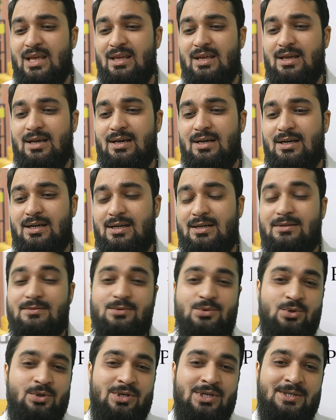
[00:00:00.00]
And
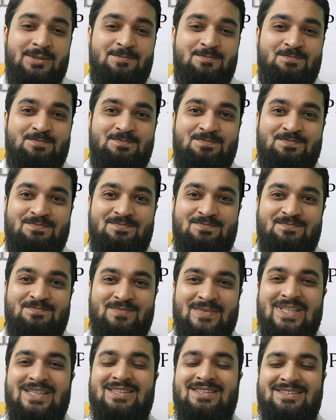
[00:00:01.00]
okay,
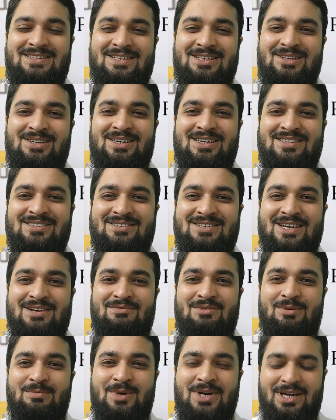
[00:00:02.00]
and till the next time
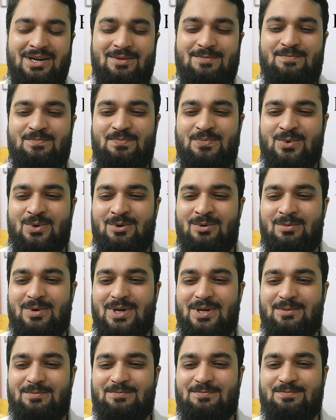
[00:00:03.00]
we meet, goodbye.